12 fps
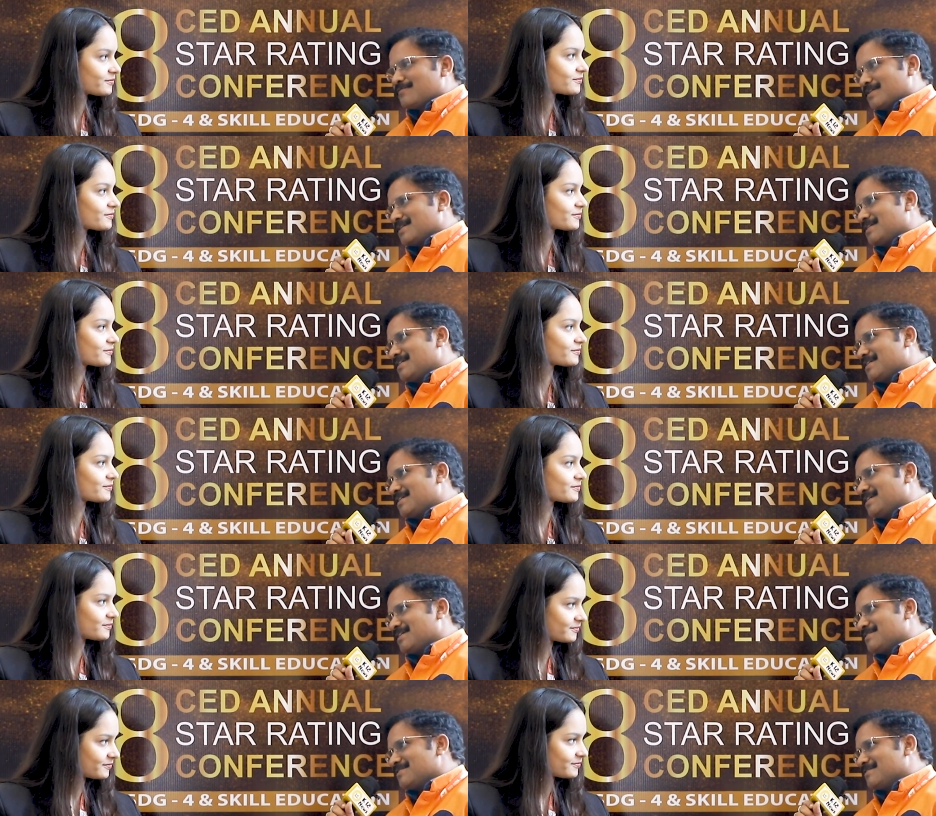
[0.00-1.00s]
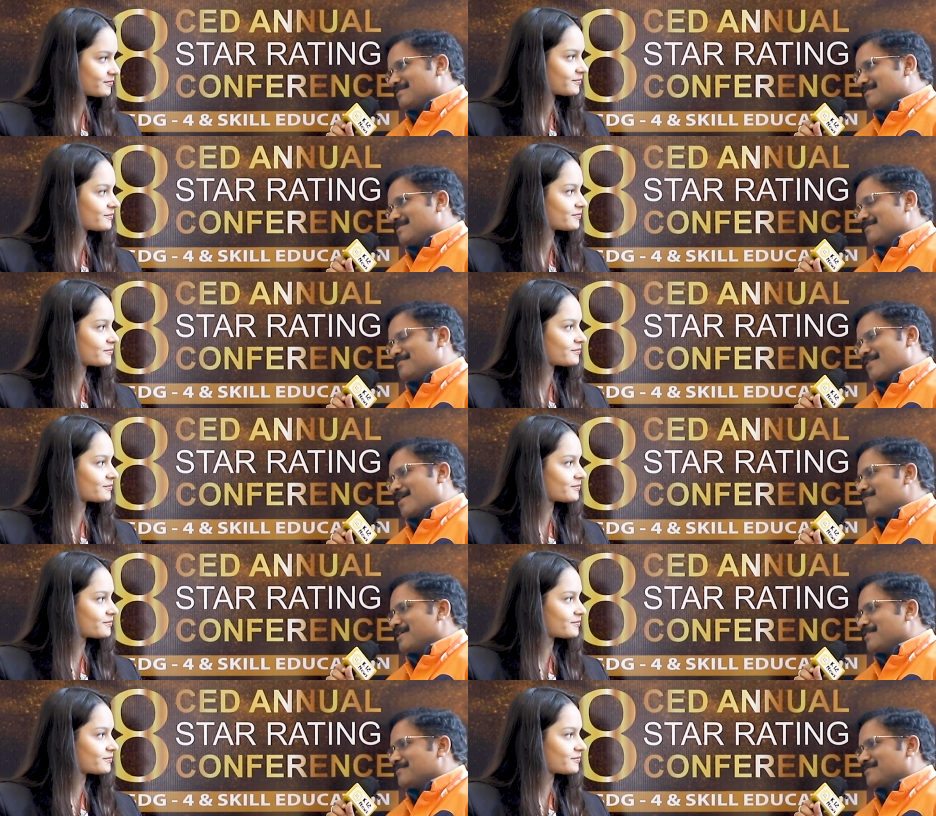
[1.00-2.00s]
Speaker 1: fraternity and the
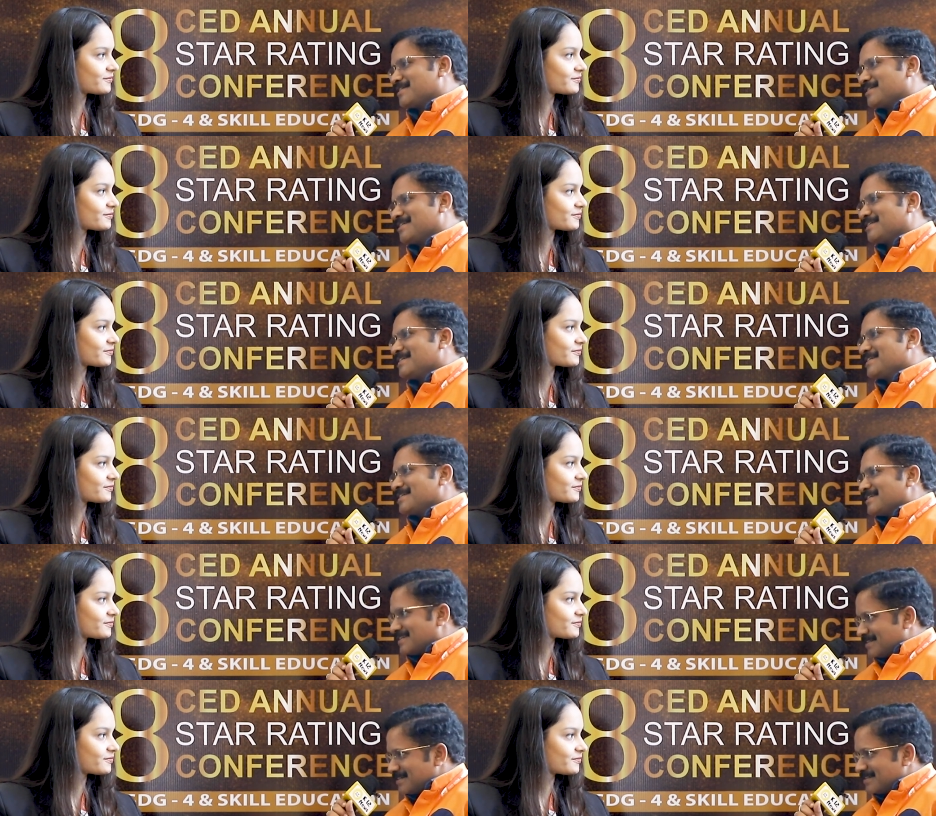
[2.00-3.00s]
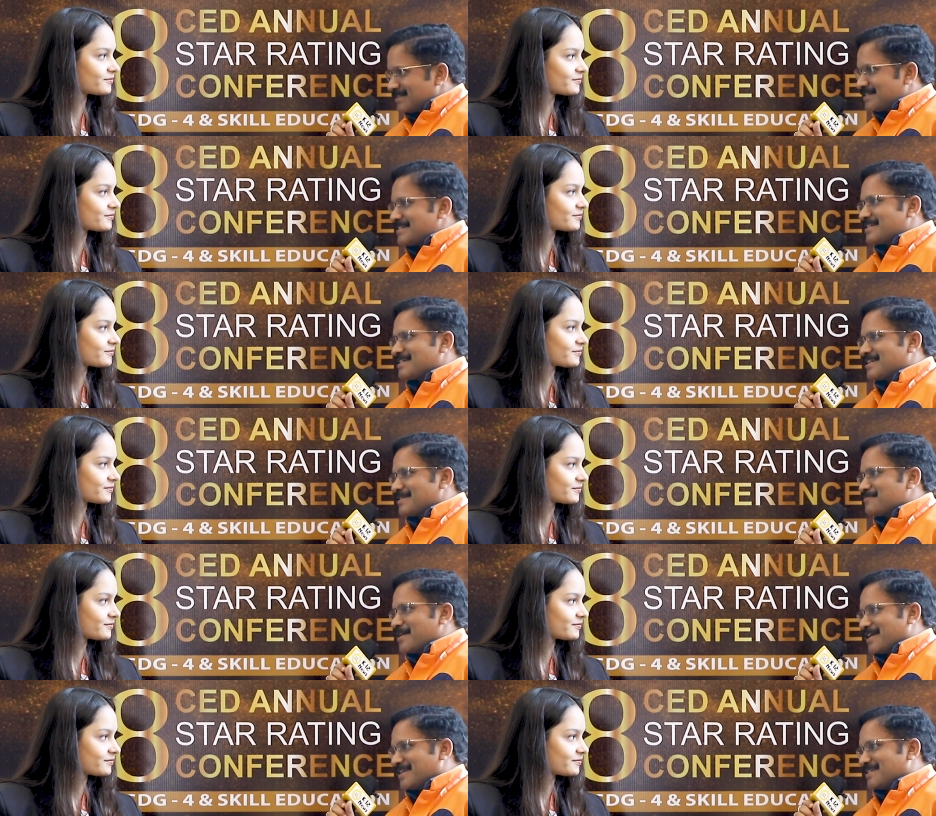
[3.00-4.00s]
family of the children and
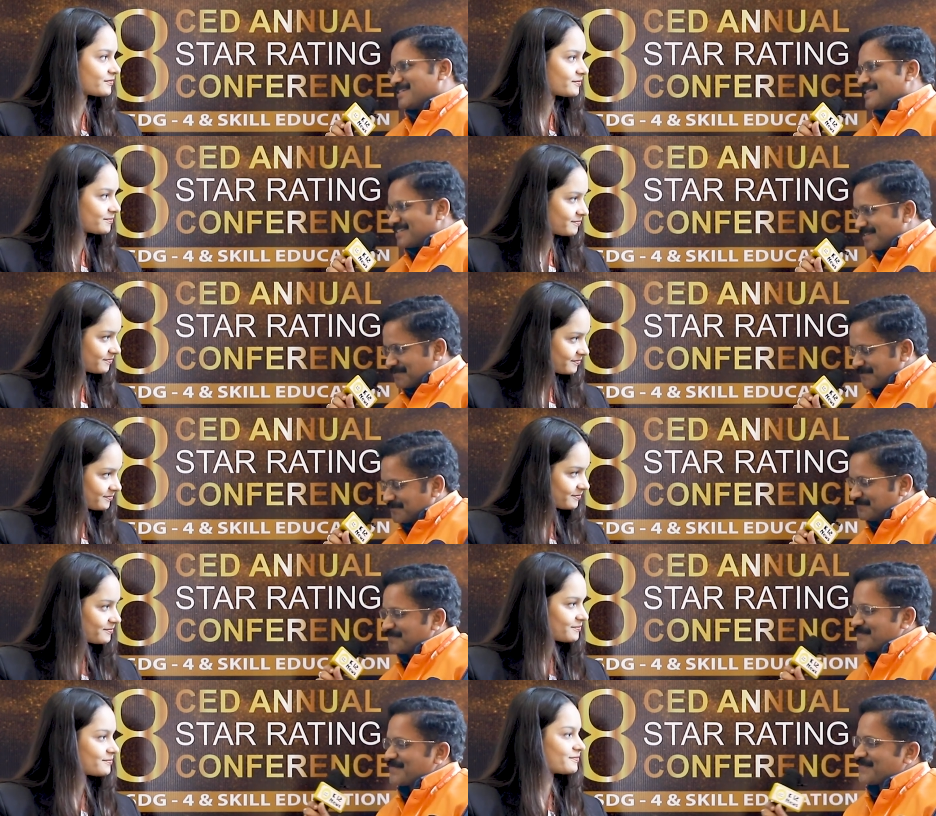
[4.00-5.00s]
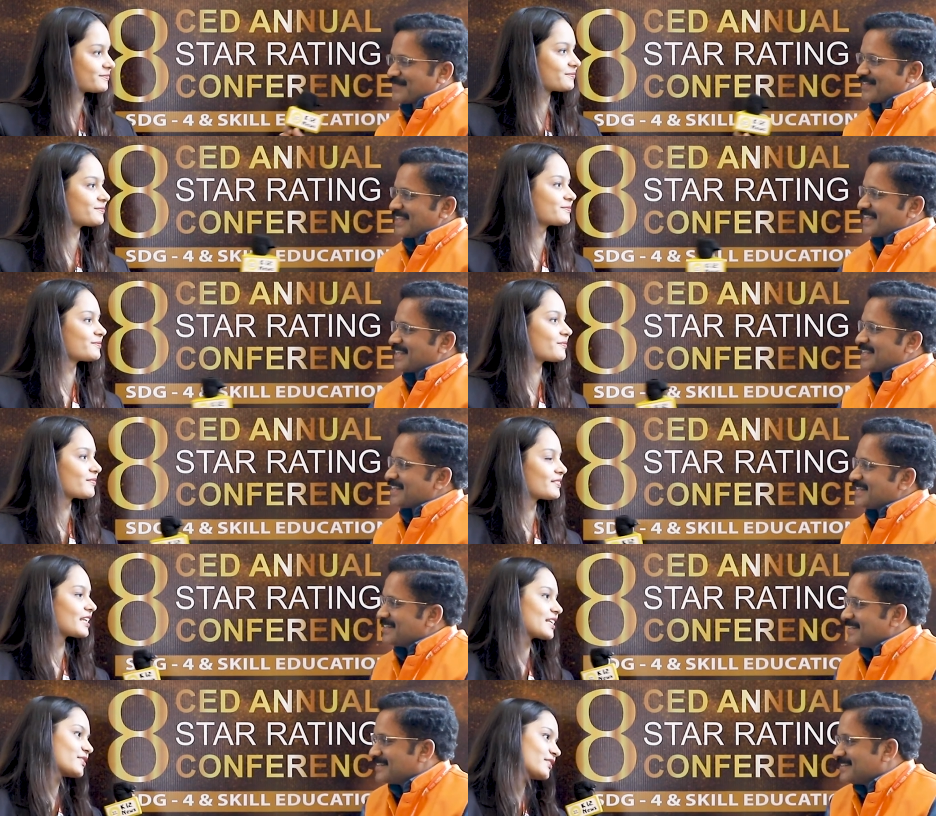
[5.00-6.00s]
parents.
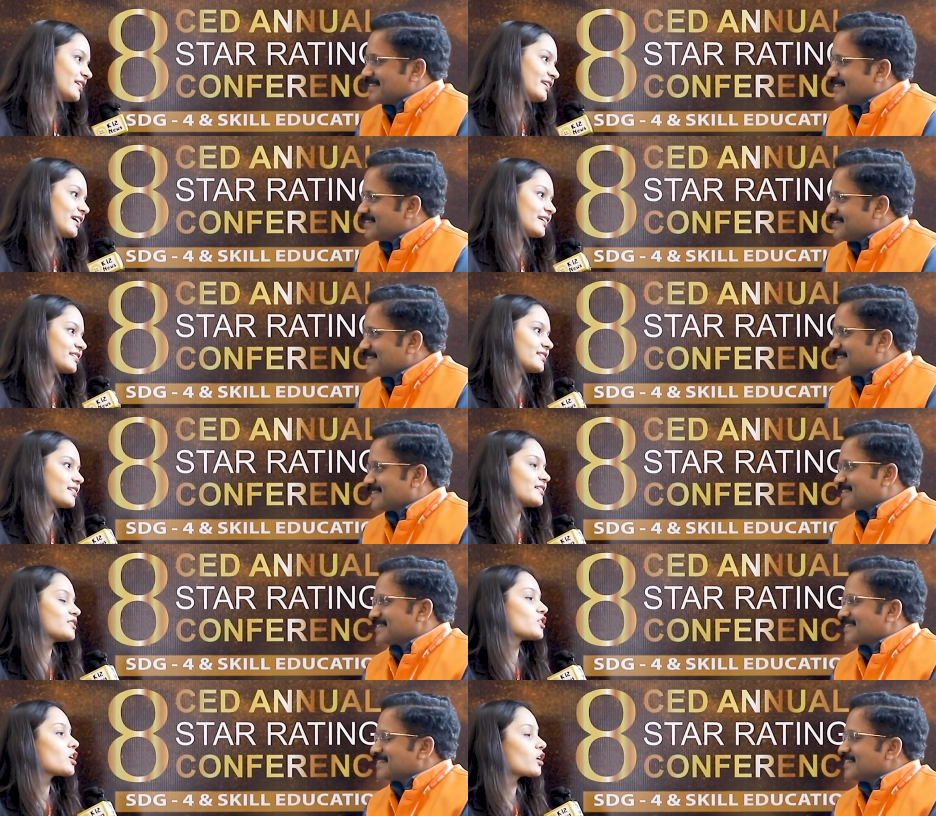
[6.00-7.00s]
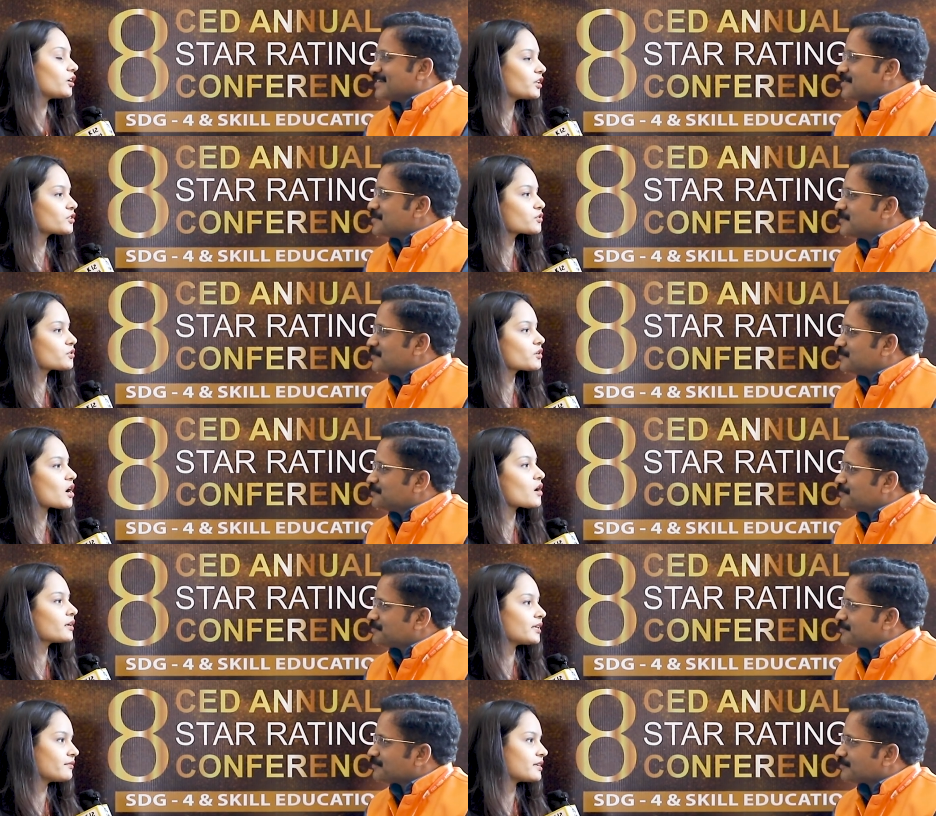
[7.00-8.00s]
Speaker 2: That's really nice sir. So according to you, how
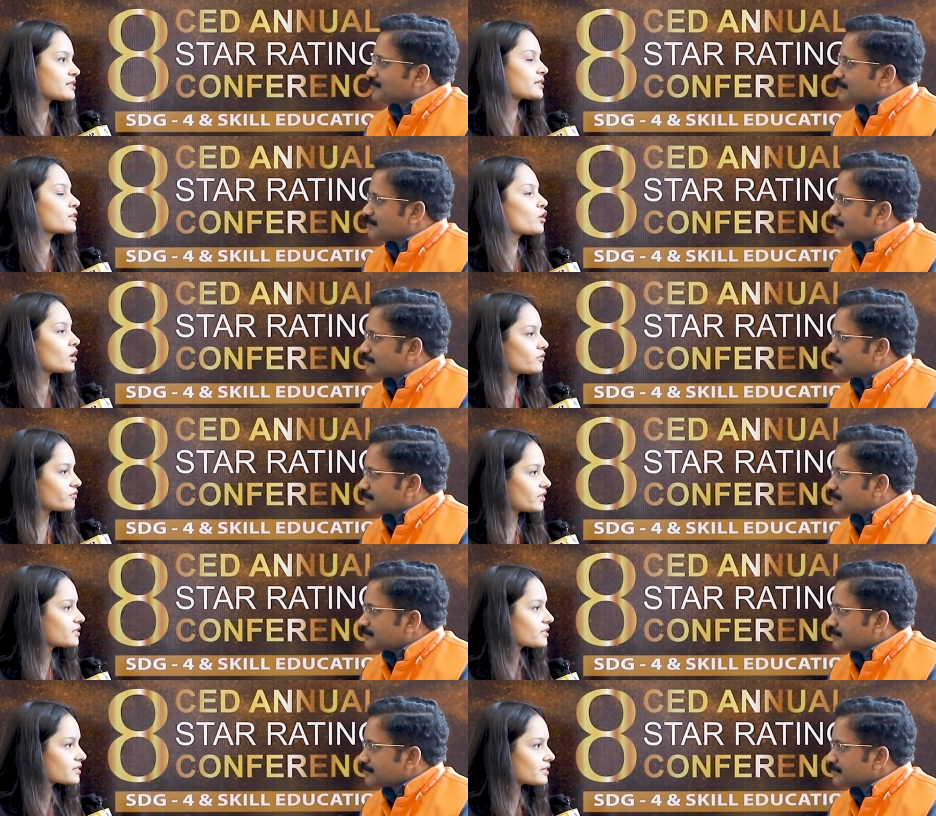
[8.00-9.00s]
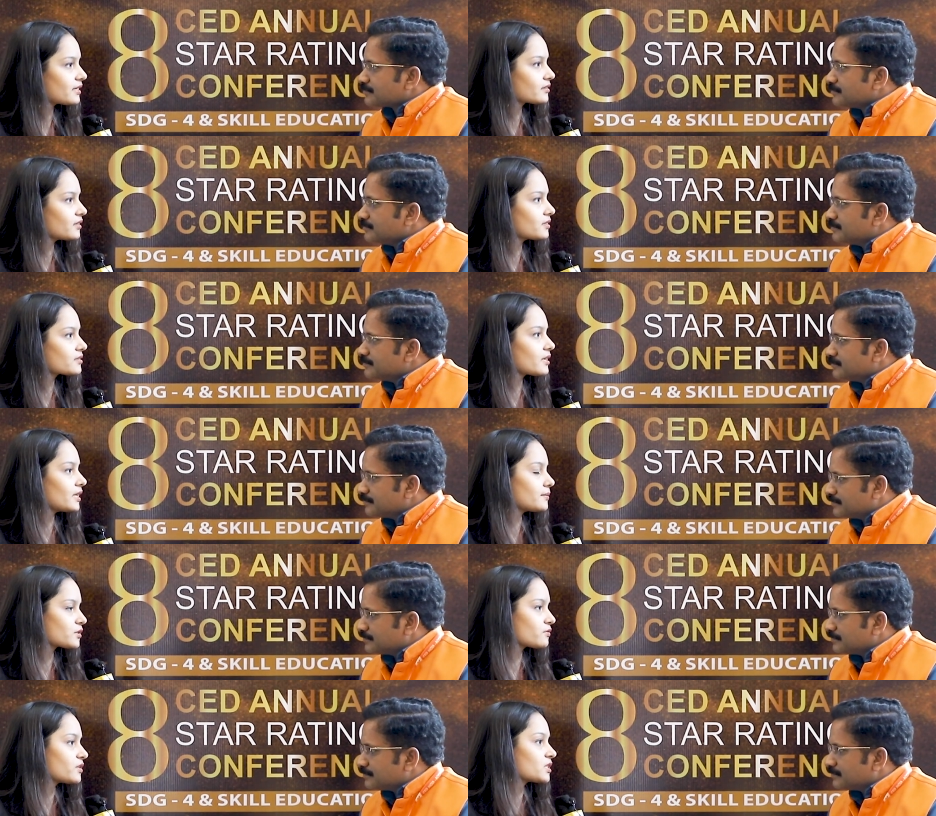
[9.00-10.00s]
events and conferences like this helps
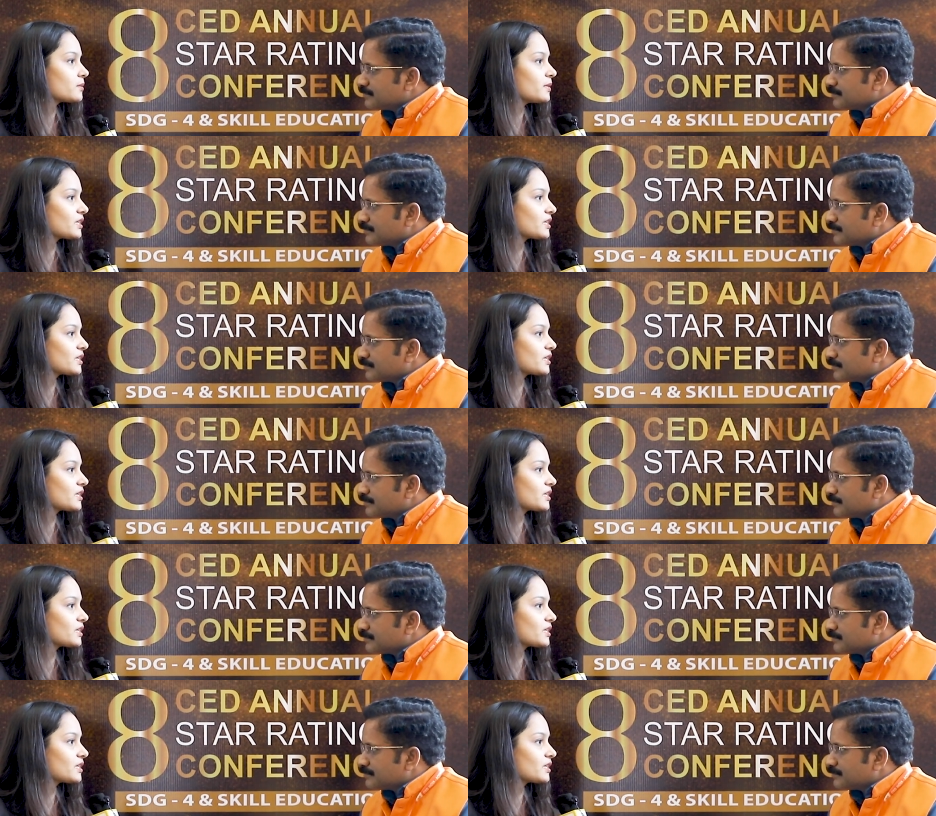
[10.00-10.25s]
towards the